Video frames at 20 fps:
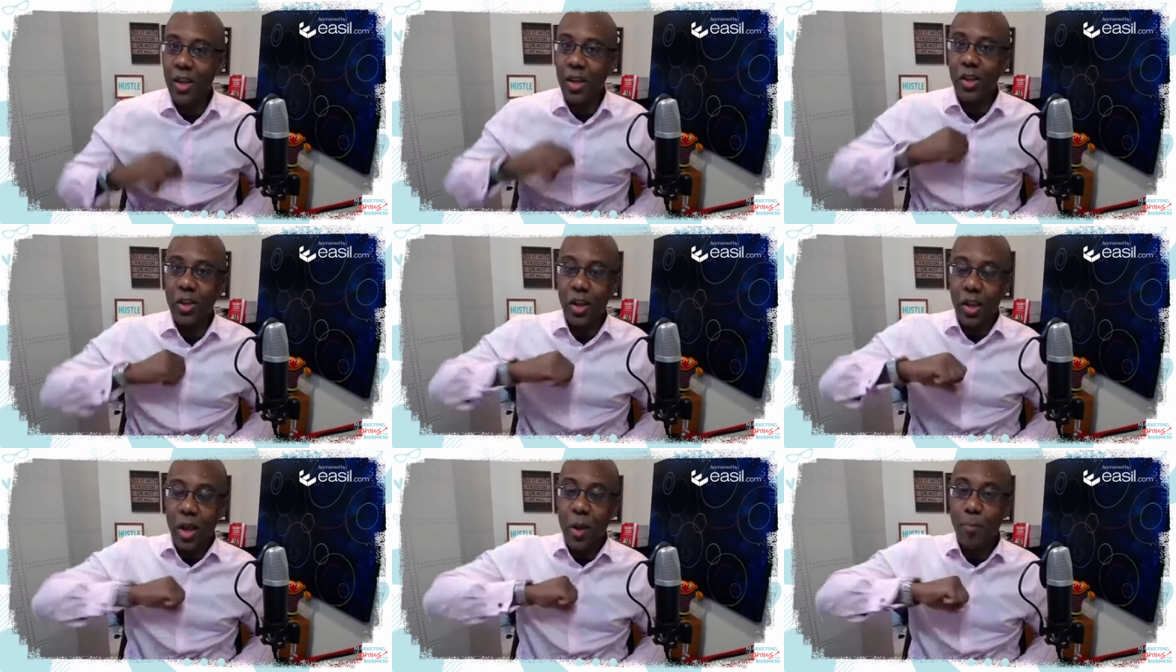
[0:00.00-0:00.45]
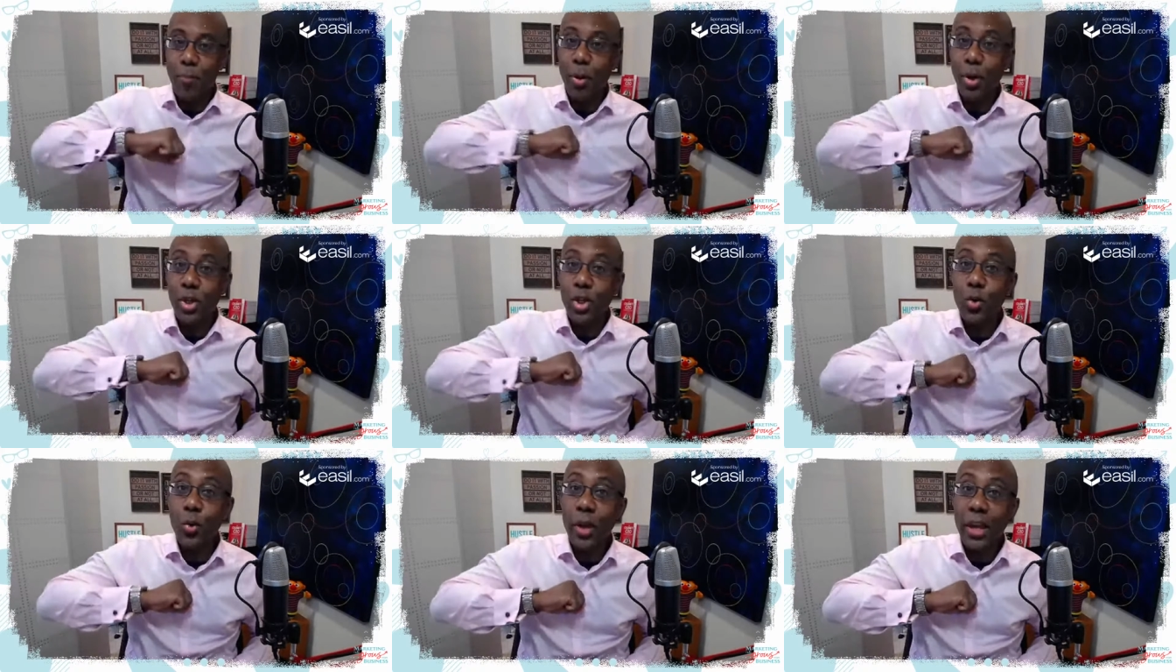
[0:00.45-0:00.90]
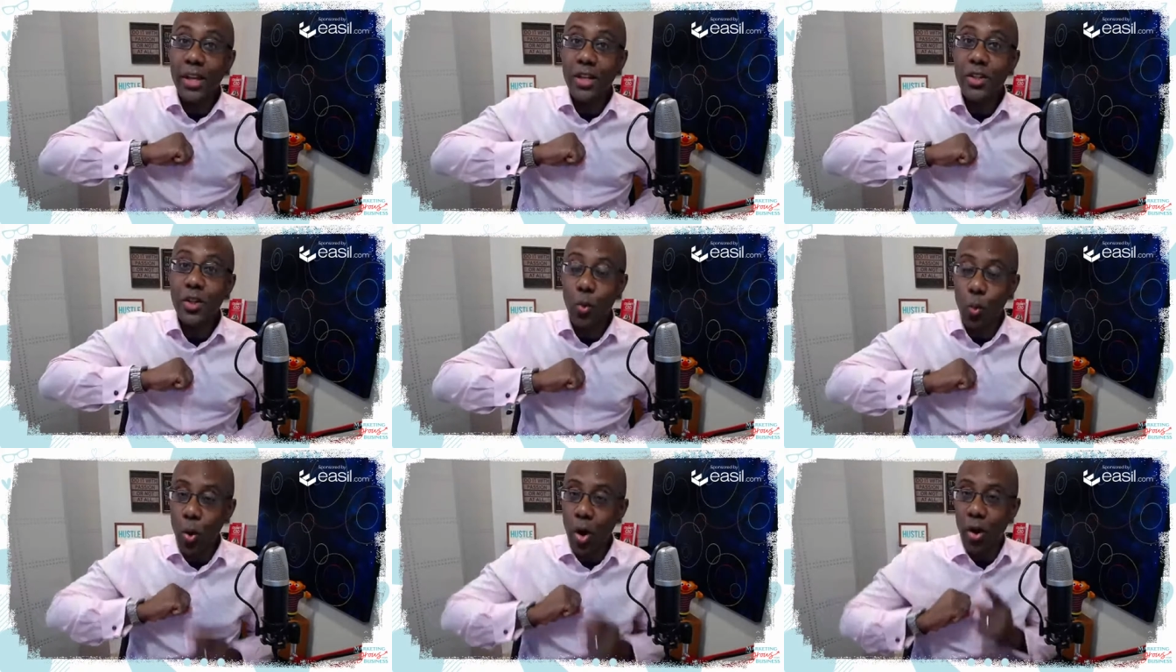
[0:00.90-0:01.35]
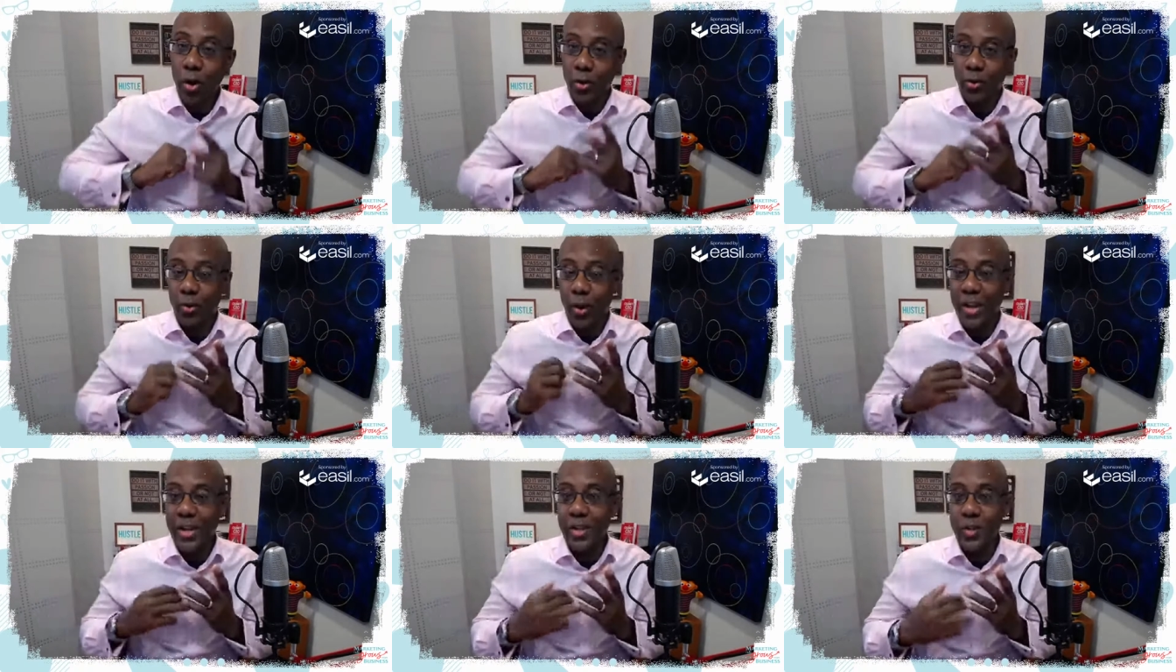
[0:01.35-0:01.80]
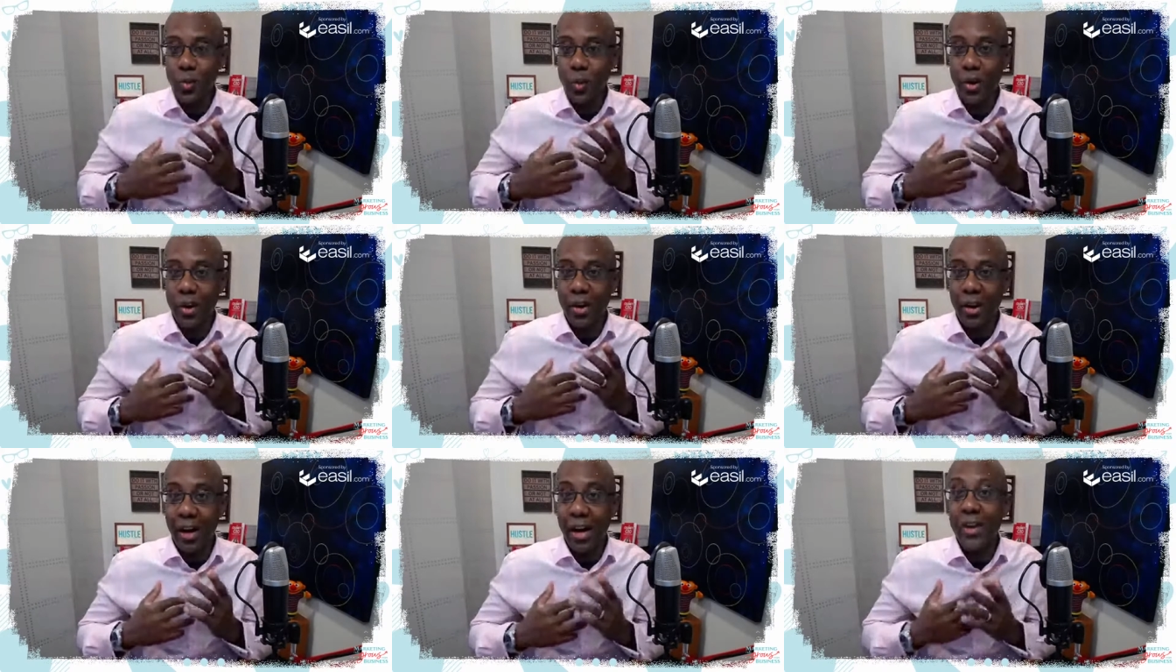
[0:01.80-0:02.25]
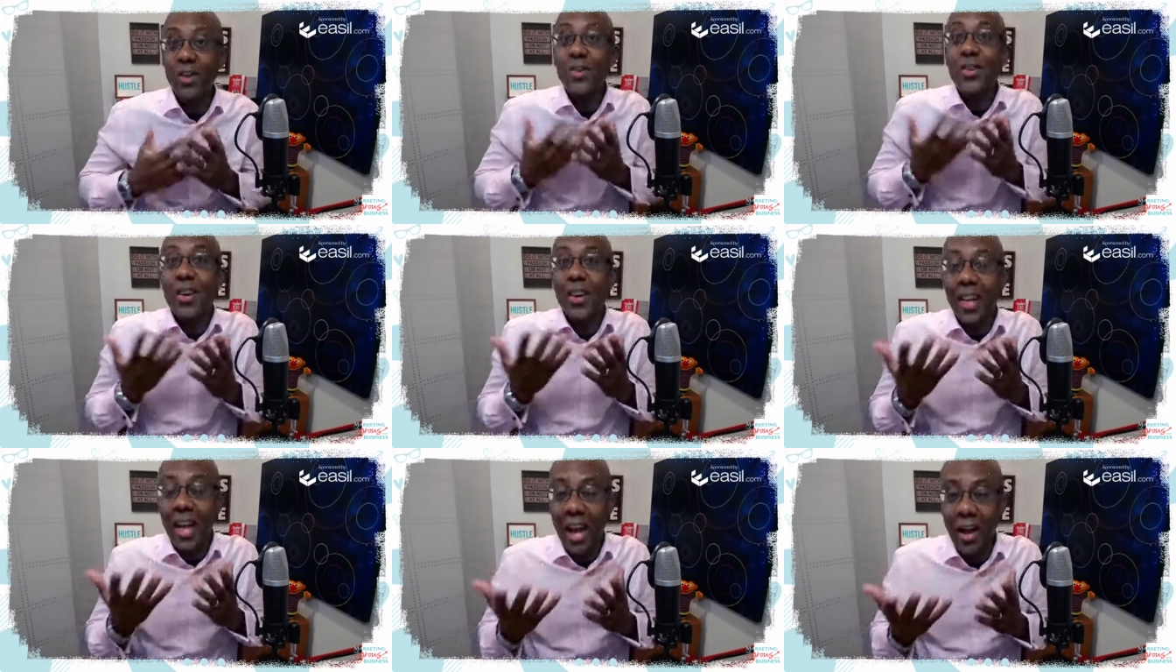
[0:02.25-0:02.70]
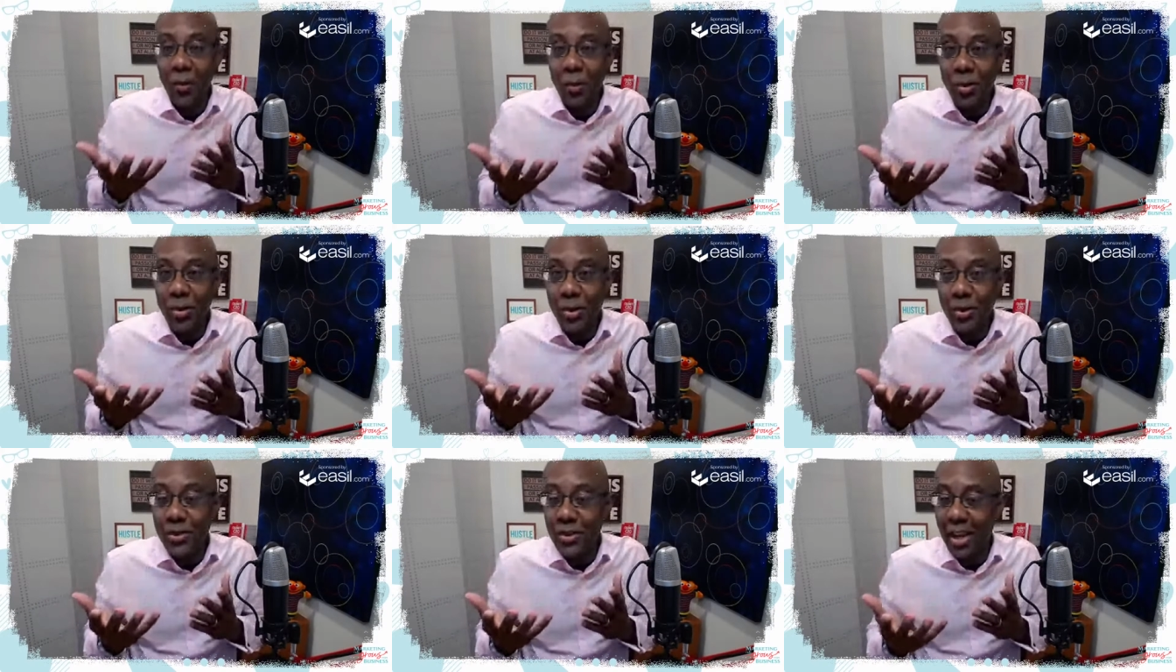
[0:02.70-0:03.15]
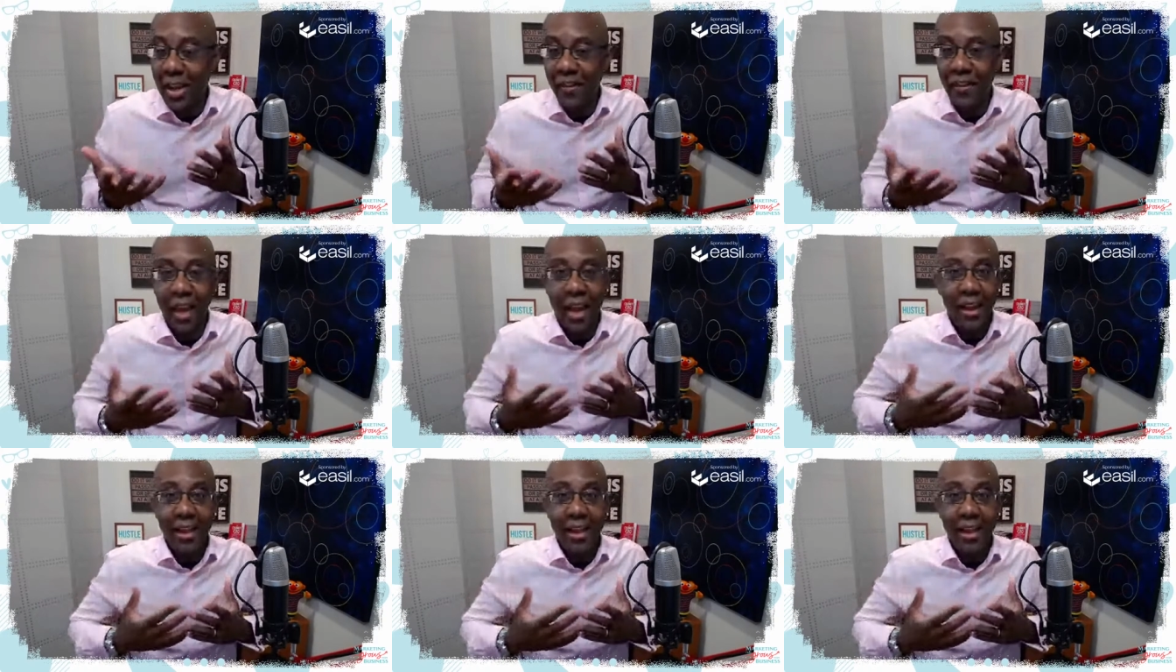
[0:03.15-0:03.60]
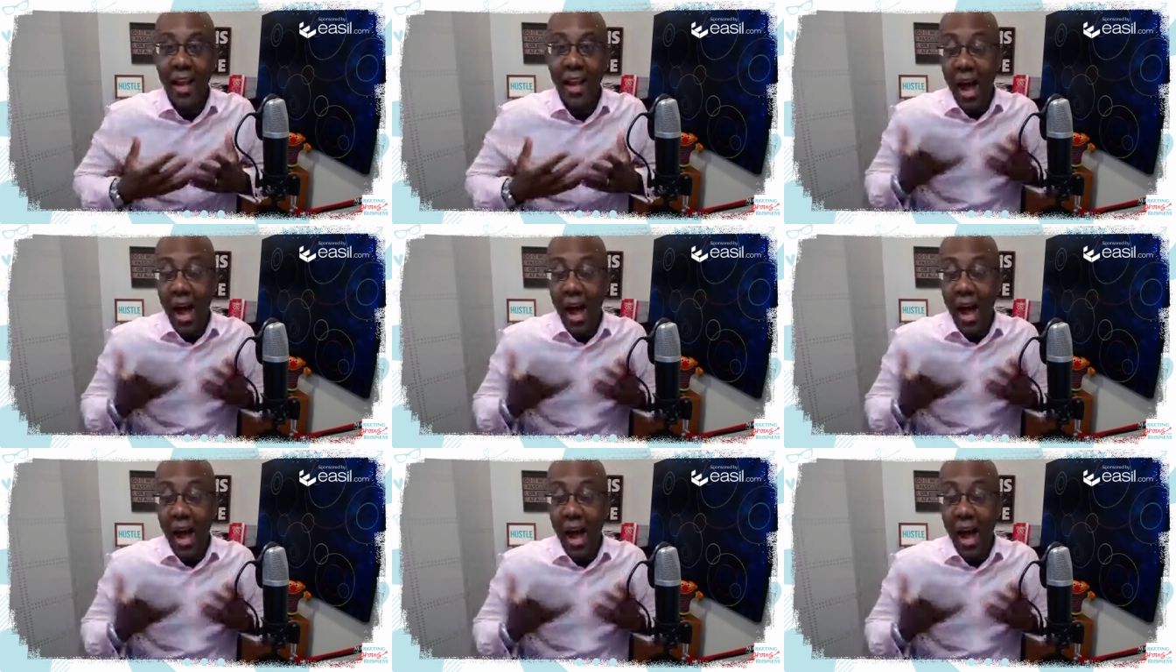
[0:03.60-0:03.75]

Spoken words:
it puts you against the wall. So I just want to underline what you're saying that